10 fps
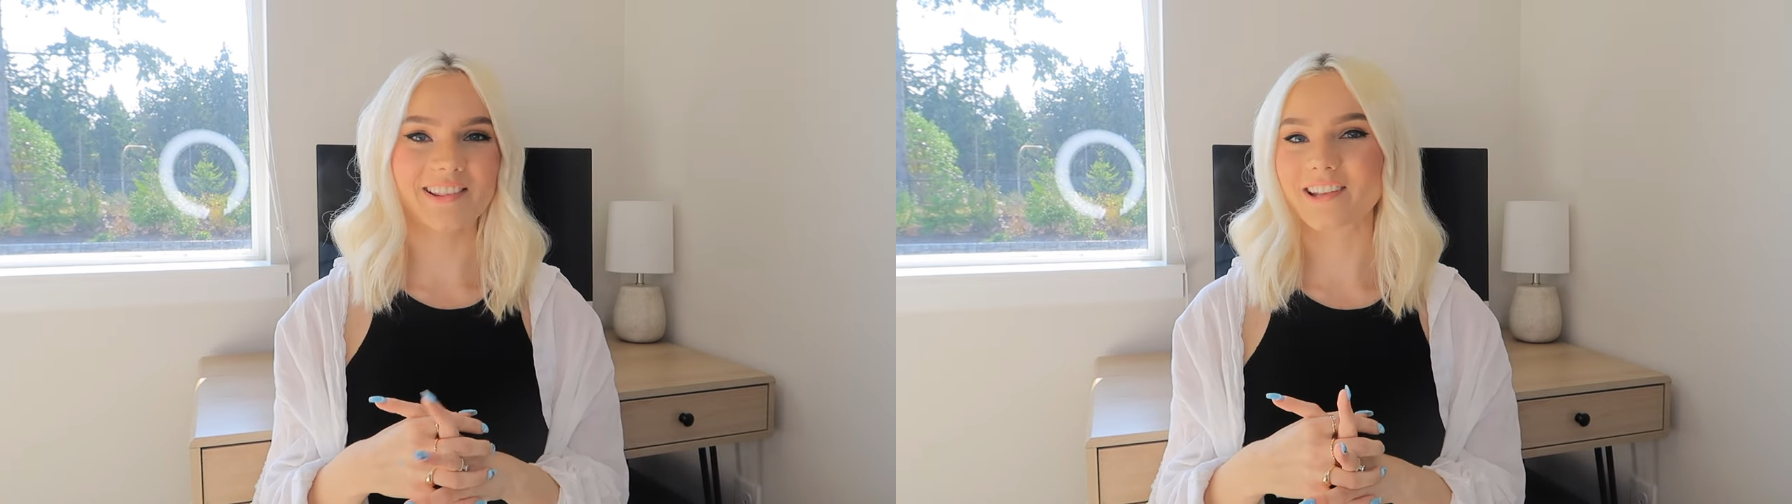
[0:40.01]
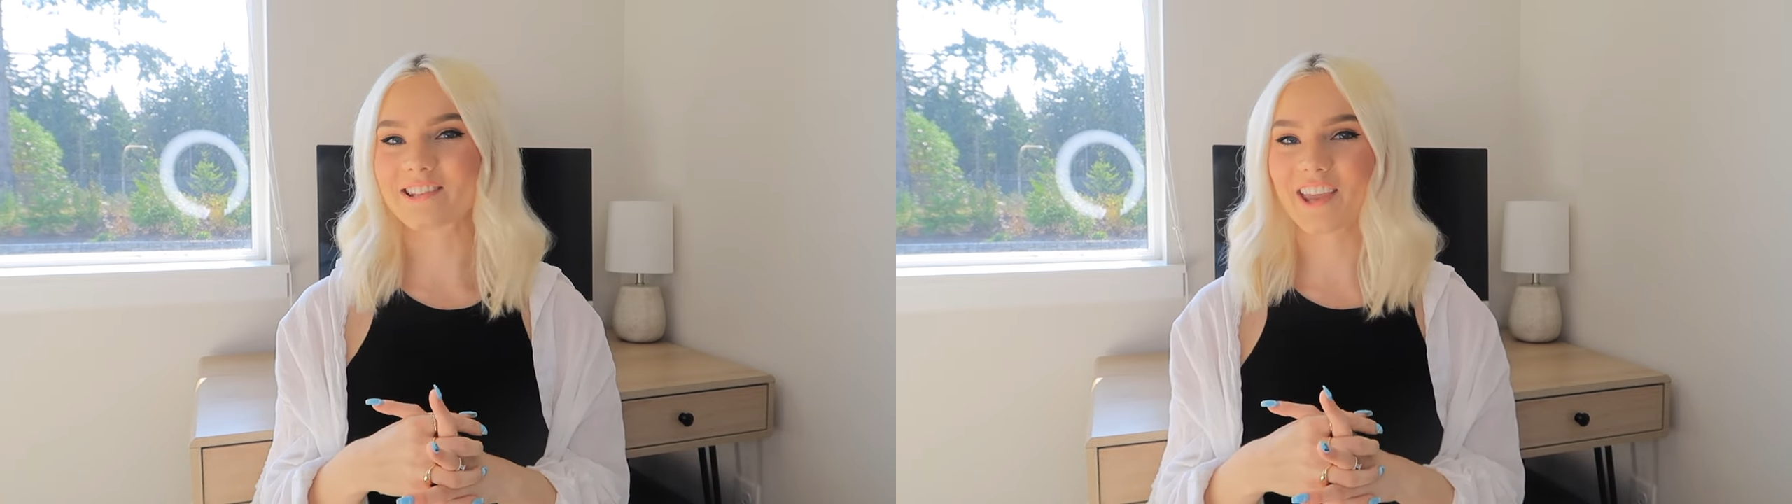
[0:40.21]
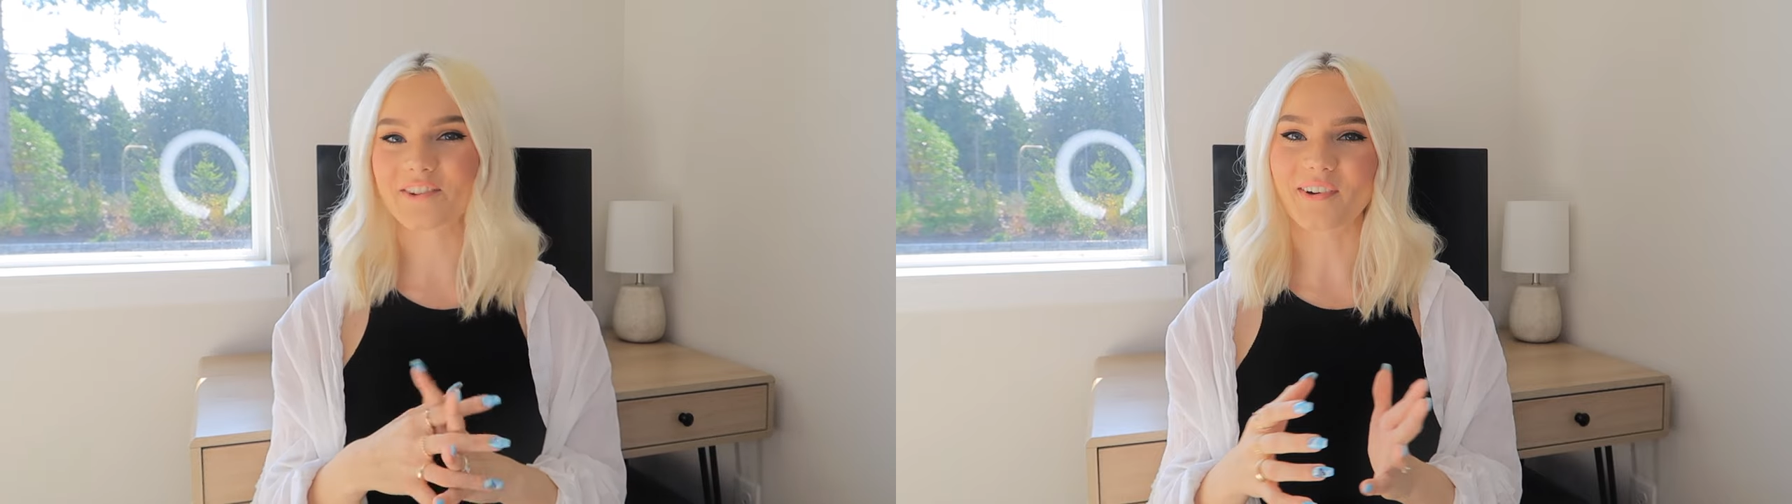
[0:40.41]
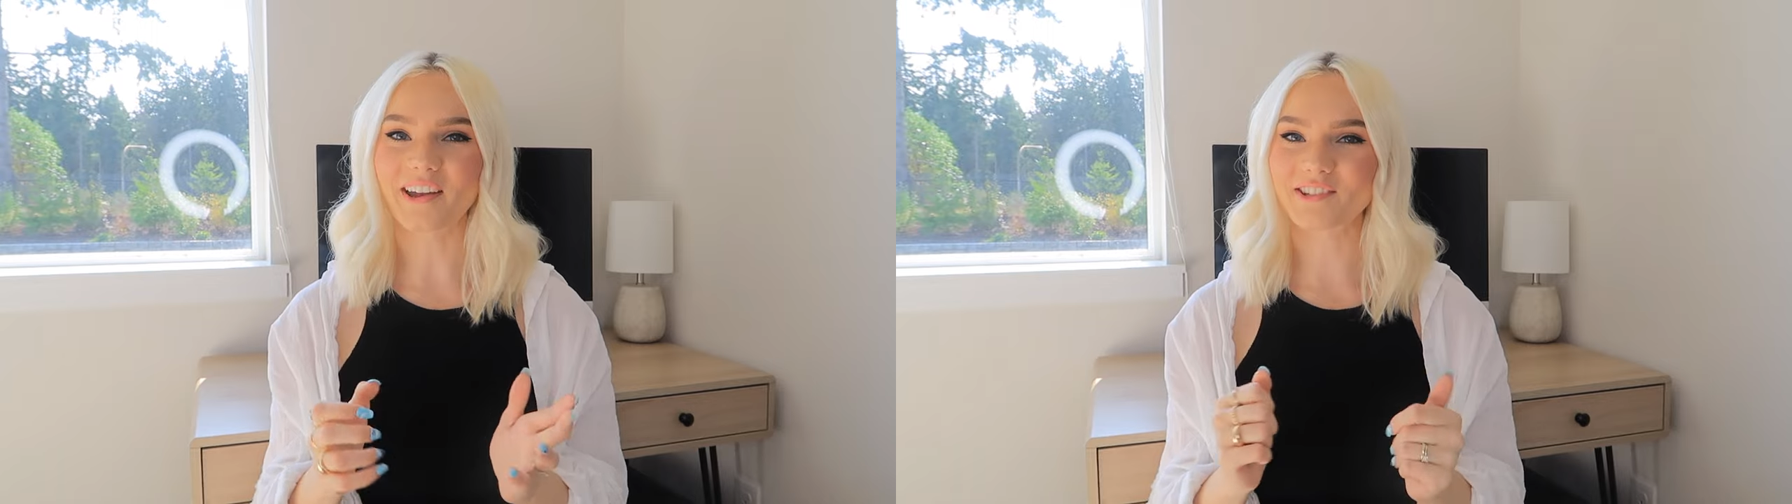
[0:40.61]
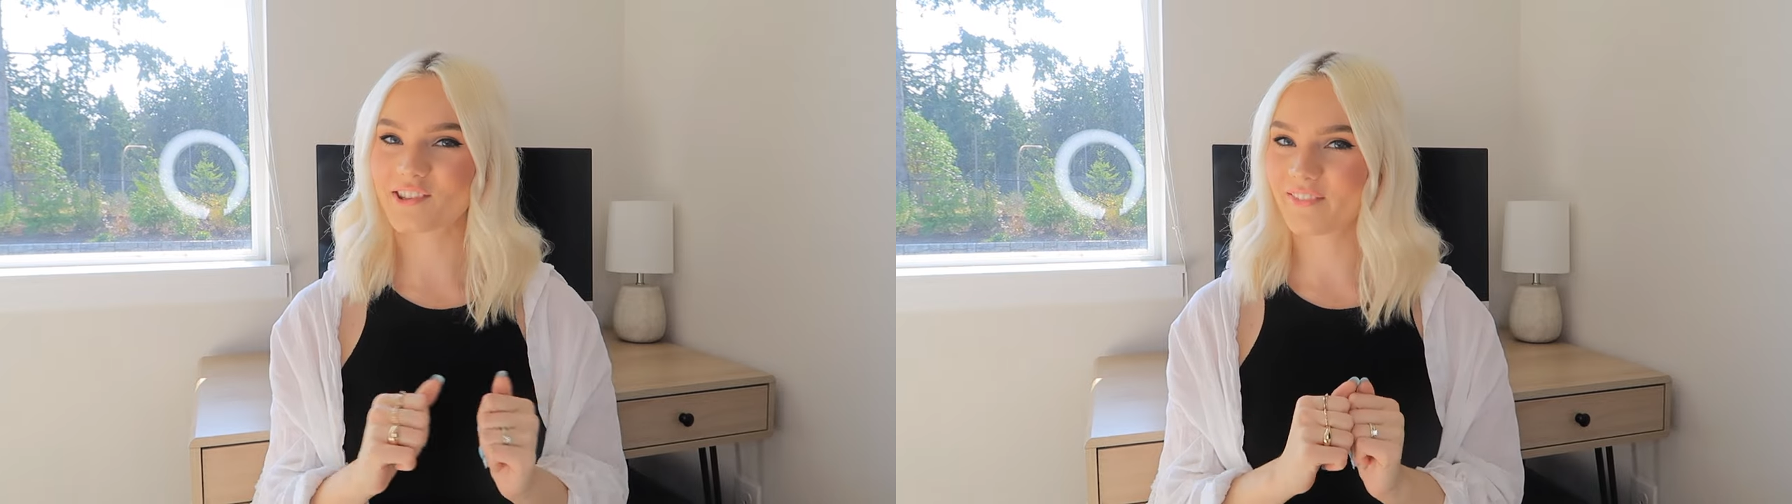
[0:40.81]
let's get right
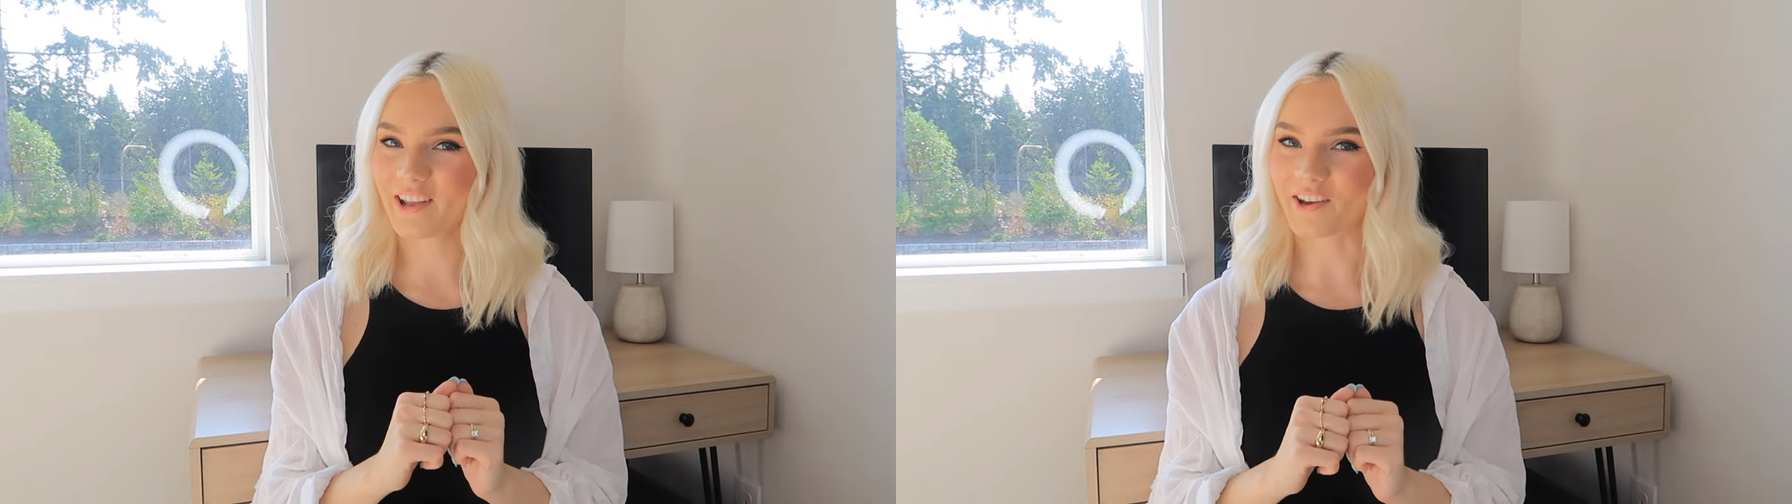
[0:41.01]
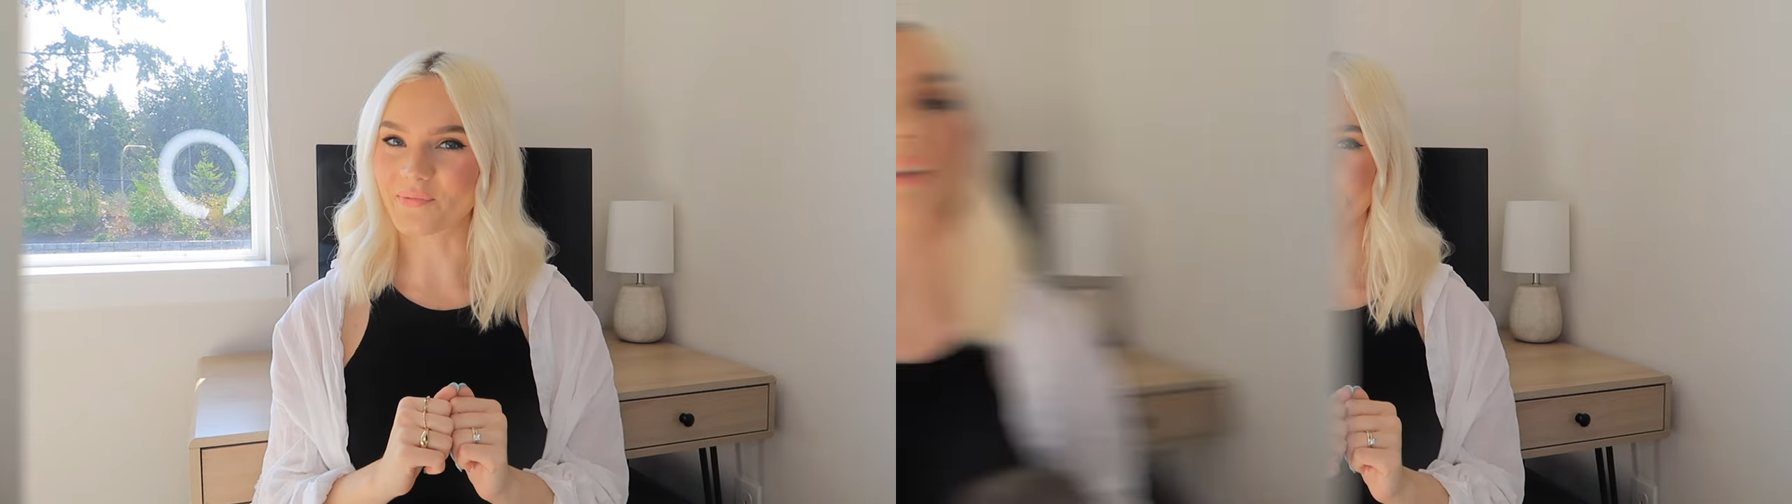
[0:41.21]
into the video.